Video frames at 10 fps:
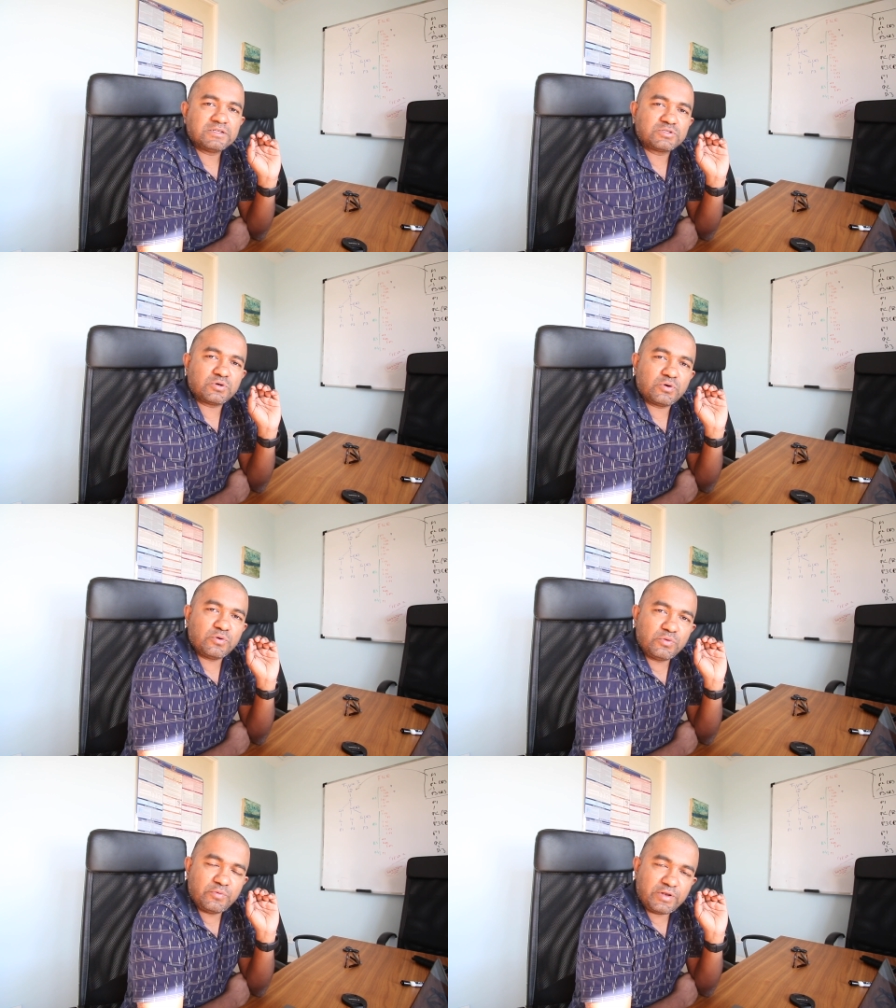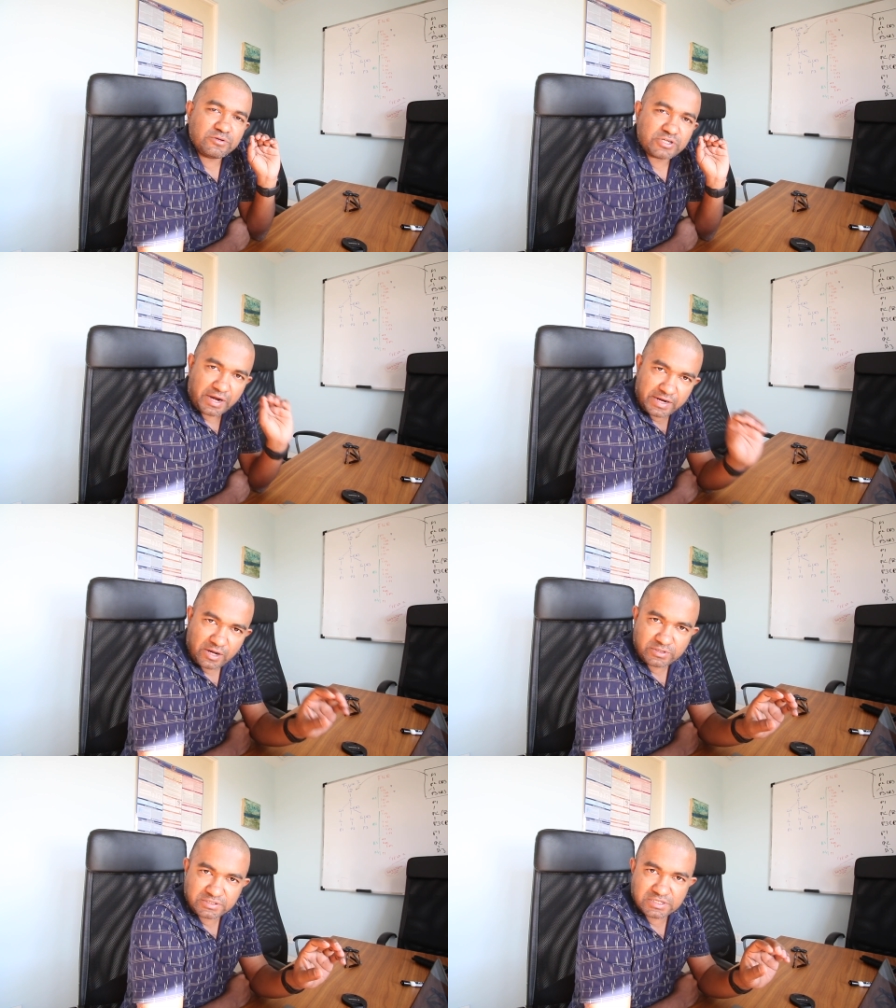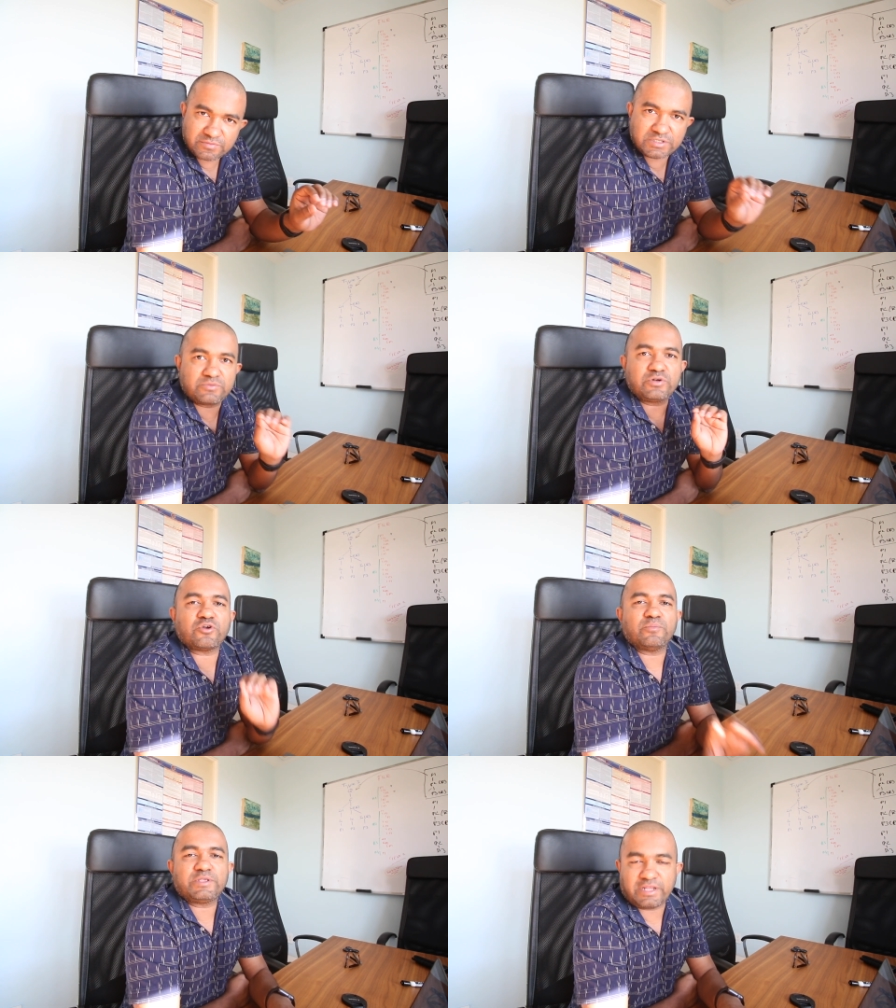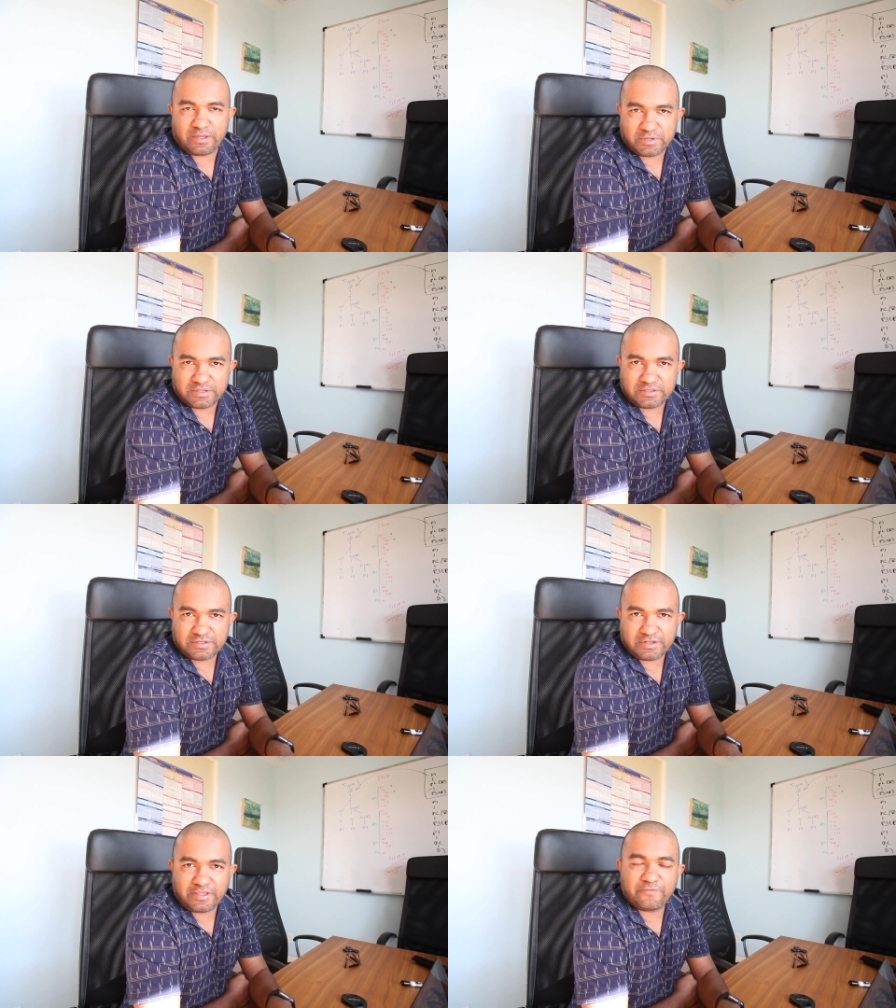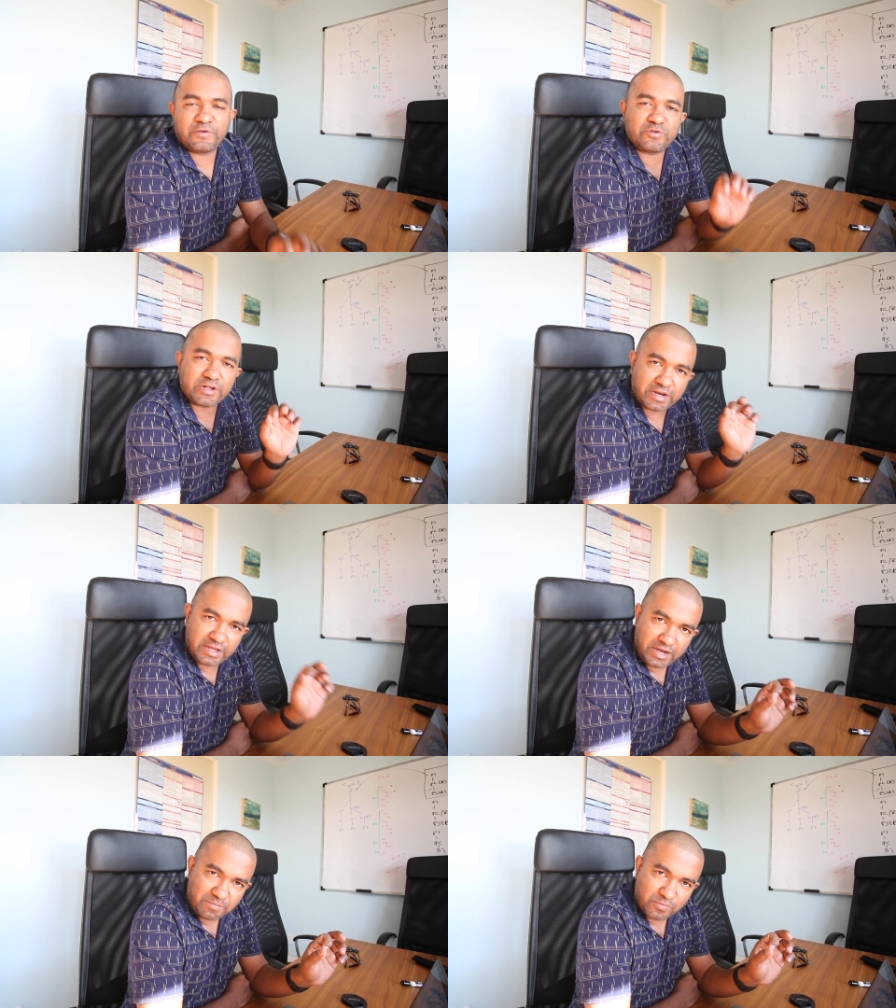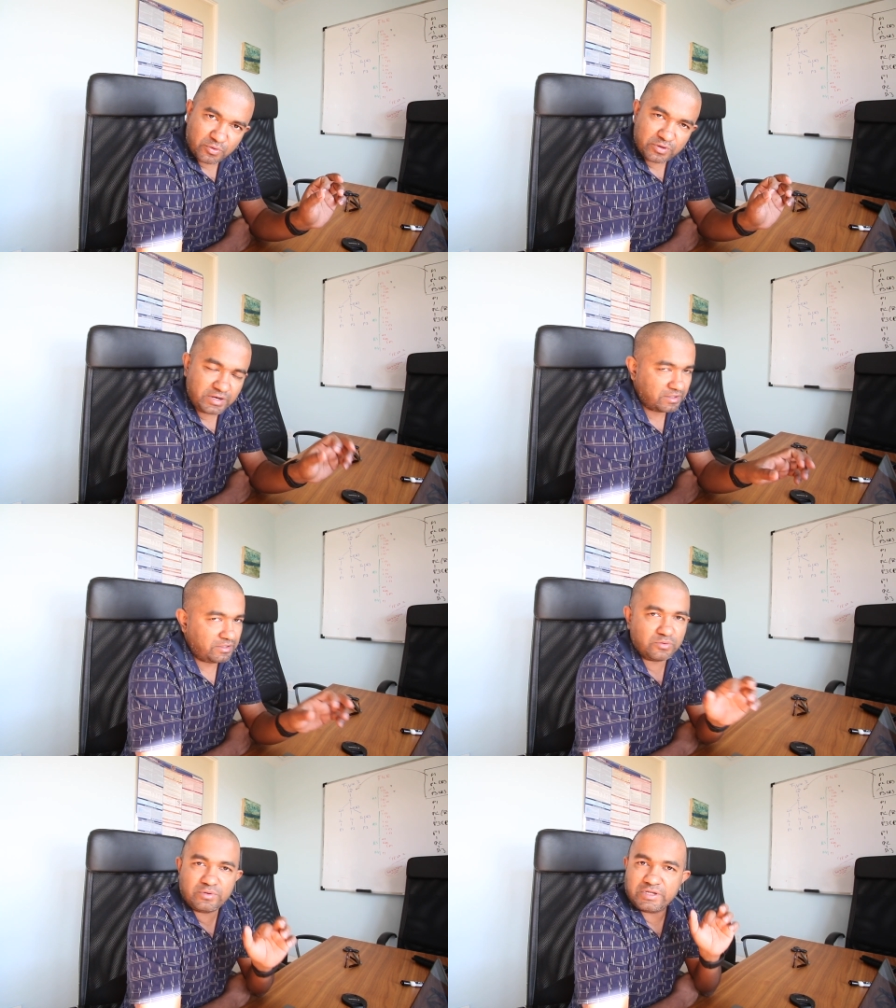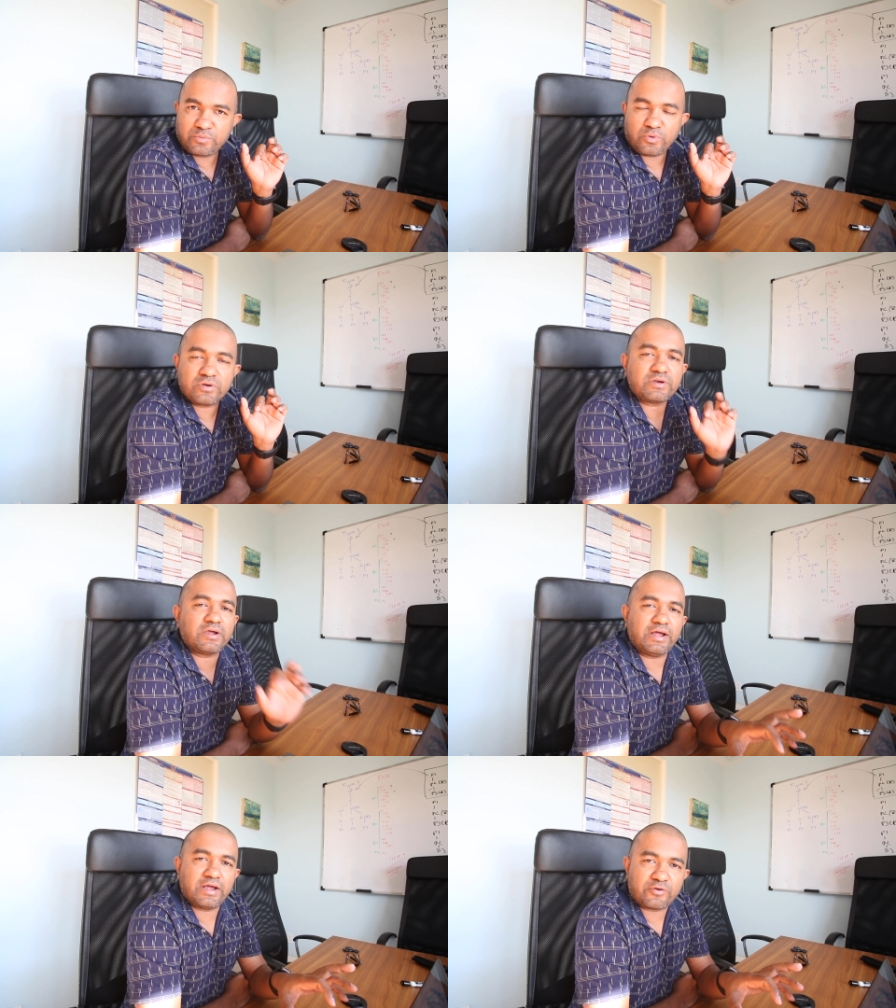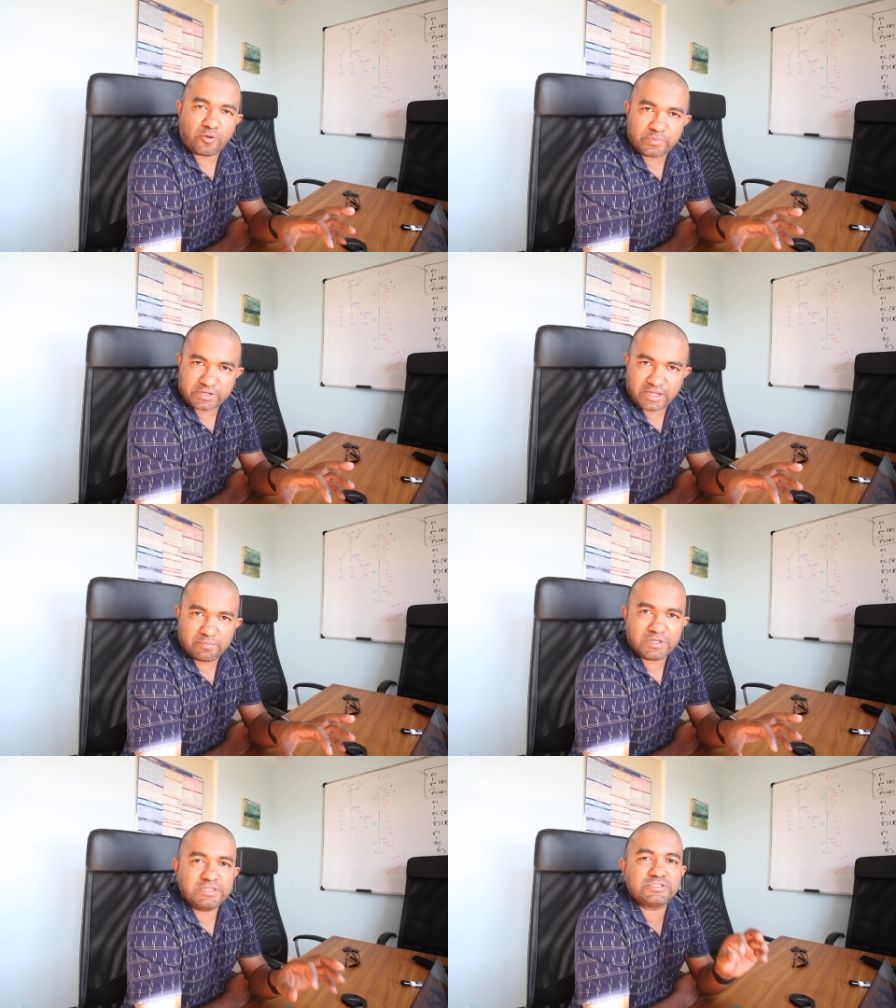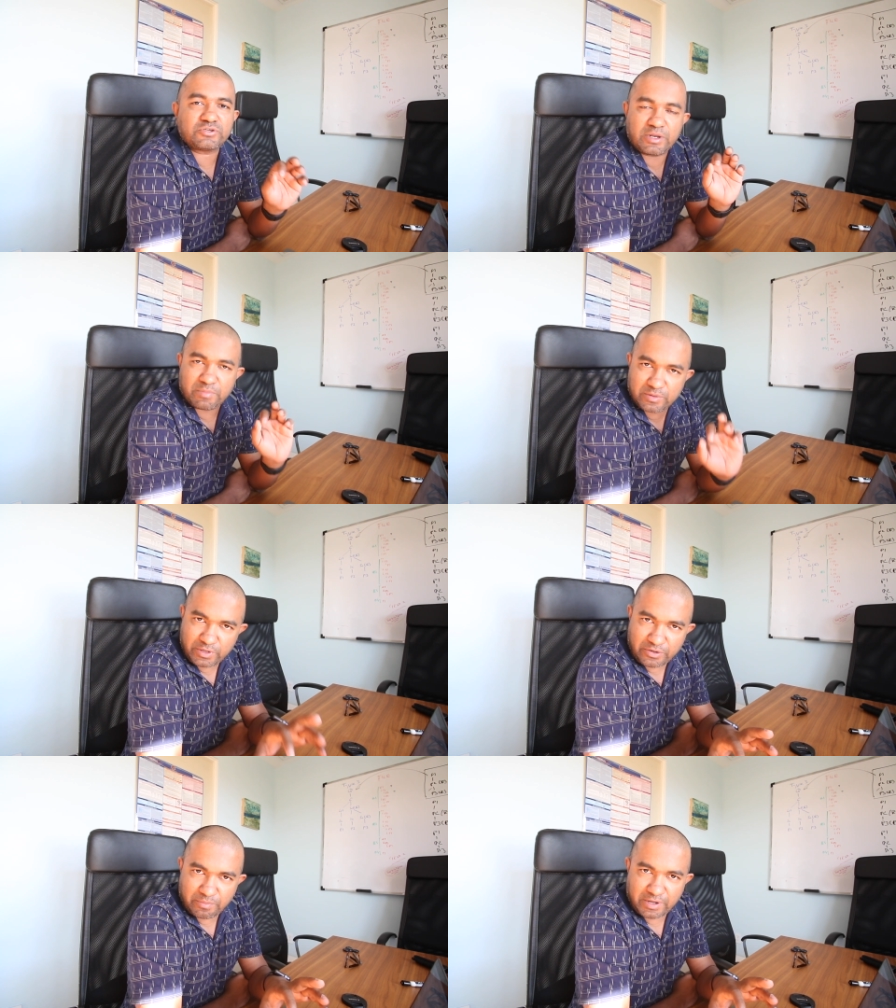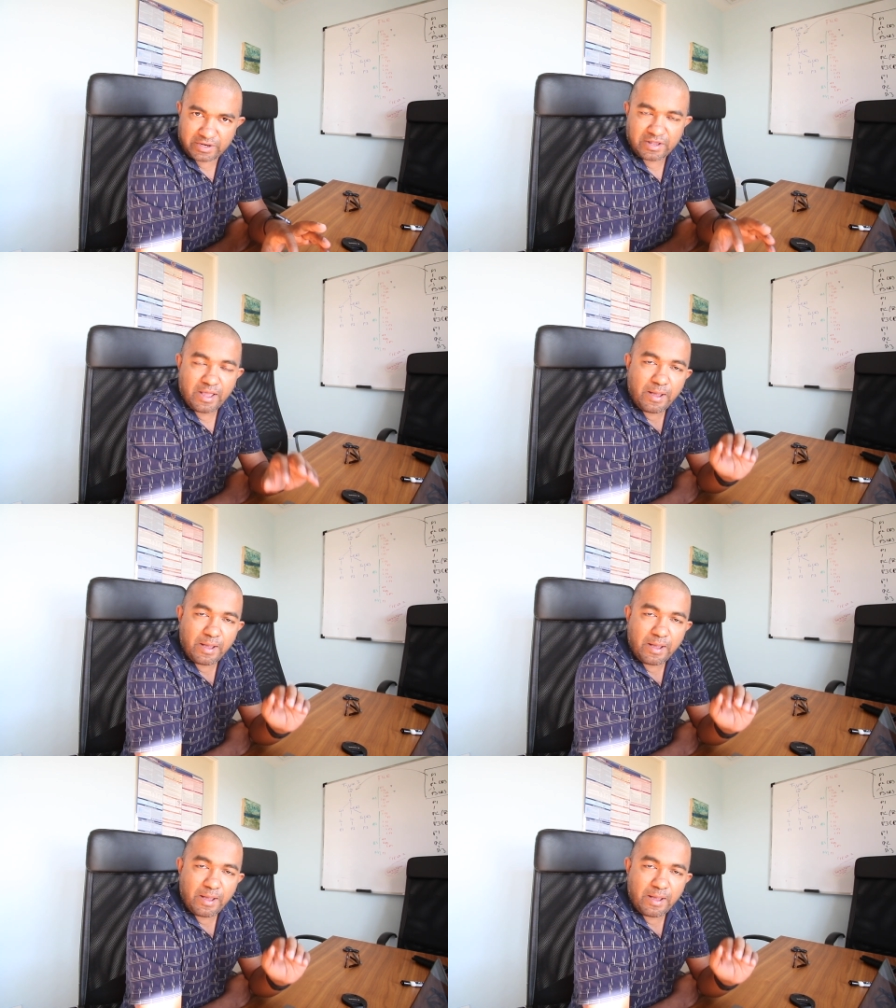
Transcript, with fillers: so when you shut down the service, it will drop the table if you do not create mode, you it won't uh, drop the table. The table will remain.